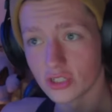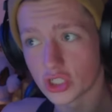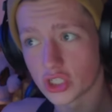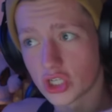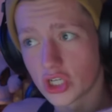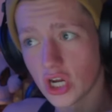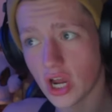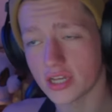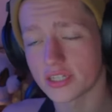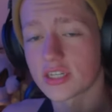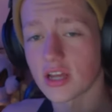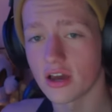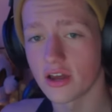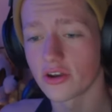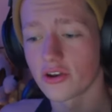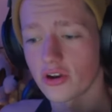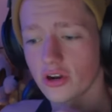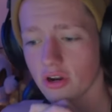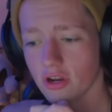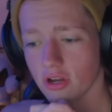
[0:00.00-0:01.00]
just
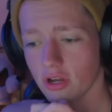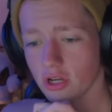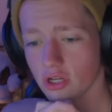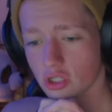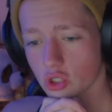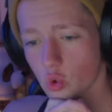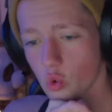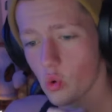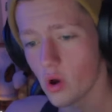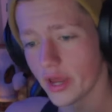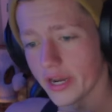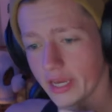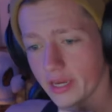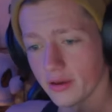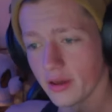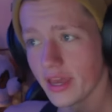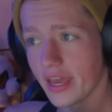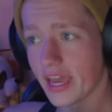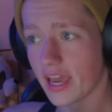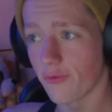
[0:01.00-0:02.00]
under 20.
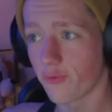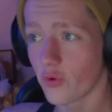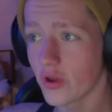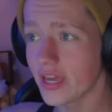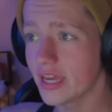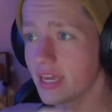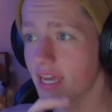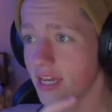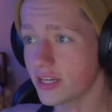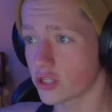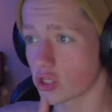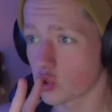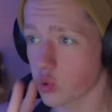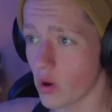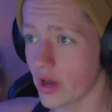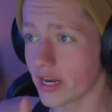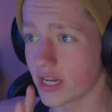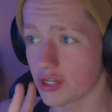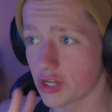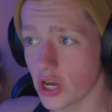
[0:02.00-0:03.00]
If we can get to
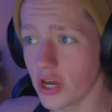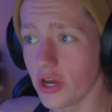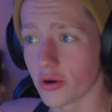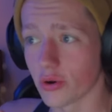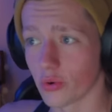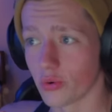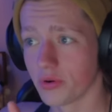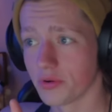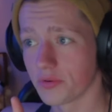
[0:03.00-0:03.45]
22,